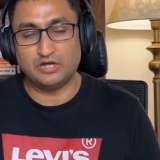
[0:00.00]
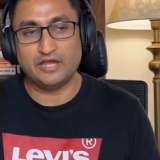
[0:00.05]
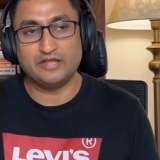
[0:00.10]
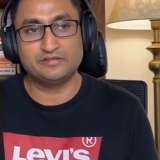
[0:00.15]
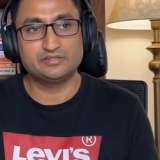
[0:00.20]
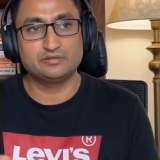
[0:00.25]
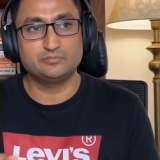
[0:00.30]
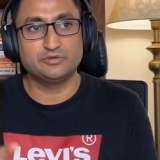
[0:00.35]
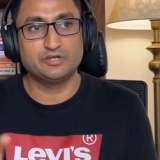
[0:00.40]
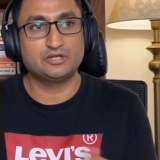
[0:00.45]
So
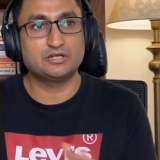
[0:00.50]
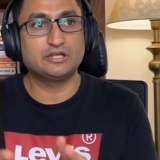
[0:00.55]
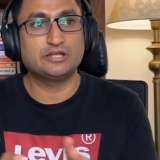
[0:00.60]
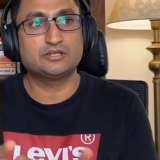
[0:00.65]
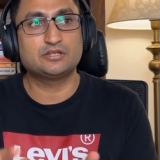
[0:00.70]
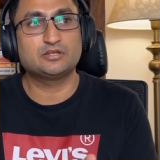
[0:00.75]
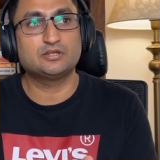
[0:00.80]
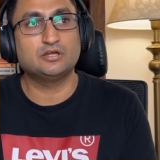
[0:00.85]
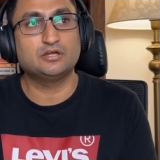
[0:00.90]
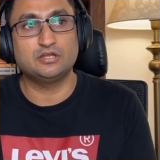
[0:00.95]
I estimate
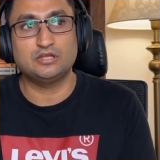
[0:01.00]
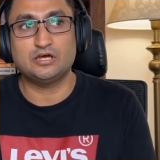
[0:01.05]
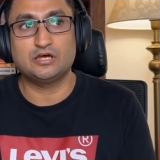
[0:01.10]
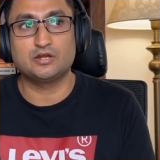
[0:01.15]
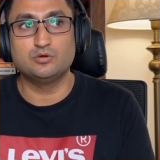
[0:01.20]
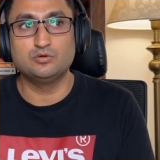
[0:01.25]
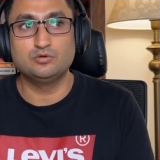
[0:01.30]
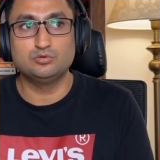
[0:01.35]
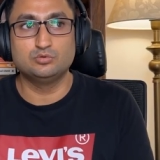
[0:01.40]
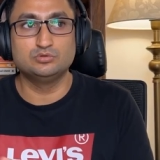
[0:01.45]
like
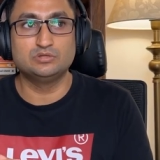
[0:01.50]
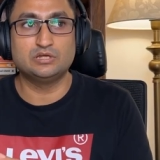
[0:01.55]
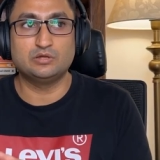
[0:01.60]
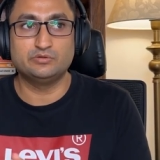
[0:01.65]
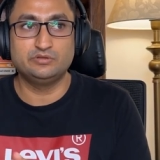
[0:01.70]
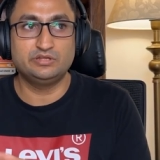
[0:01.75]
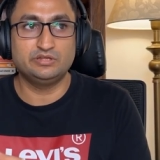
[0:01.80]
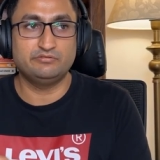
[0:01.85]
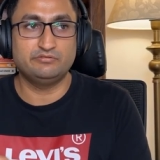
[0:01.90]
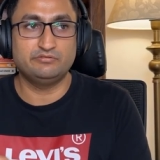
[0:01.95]
around
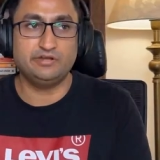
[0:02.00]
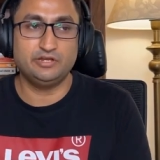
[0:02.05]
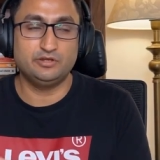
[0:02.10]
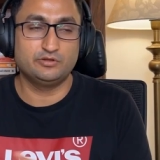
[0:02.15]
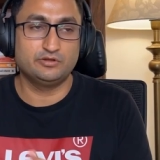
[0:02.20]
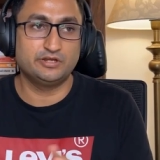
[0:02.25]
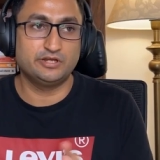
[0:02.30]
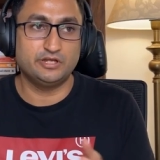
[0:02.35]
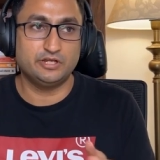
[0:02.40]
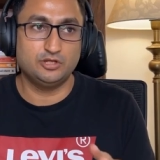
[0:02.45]

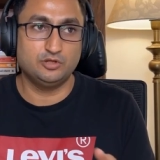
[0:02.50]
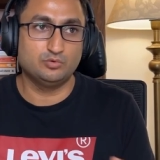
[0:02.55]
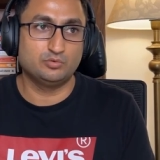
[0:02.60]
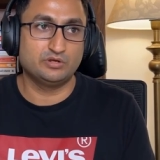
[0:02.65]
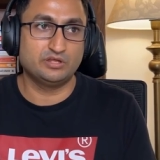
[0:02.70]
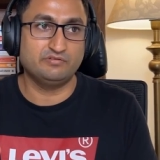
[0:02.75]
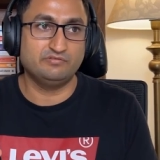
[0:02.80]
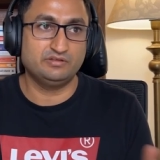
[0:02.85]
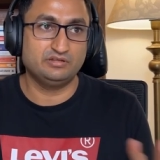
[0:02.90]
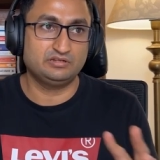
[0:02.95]
2017 or 18, you
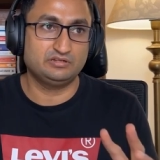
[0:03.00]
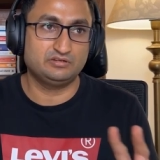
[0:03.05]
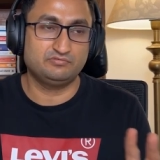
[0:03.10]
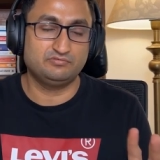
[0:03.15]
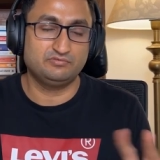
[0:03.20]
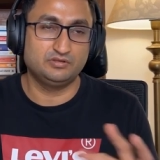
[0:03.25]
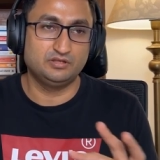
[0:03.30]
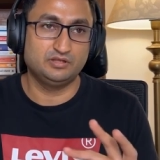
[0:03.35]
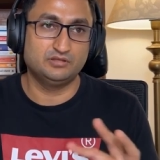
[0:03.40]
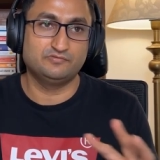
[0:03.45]
would have
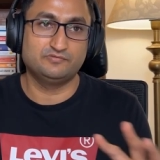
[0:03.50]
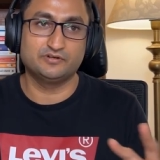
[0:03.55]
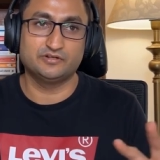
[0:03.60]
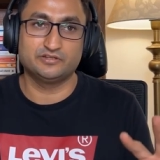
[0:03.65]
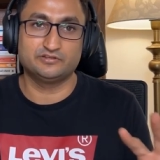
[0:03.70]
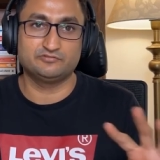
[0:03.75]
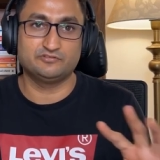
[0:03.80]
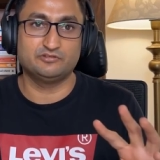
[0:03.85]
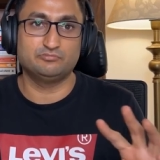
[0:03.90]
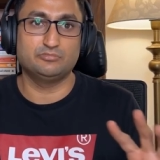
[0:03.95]
the
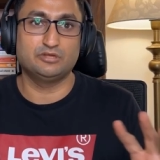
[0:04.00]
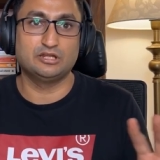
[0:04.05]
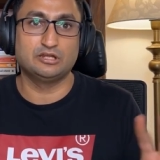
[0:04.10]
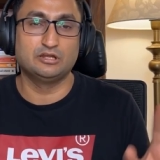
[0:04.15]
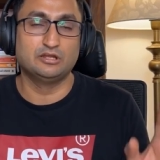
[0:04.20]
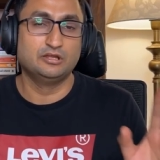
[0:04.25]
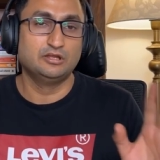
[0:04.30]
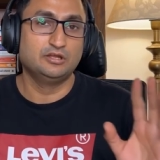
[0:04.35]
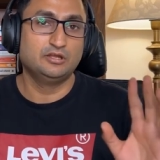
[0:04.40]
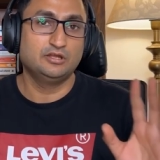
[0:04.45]
first 1
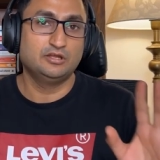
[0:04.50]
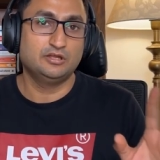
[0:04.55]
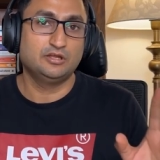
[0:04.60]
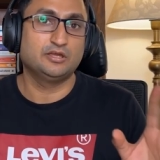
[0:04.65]
mil.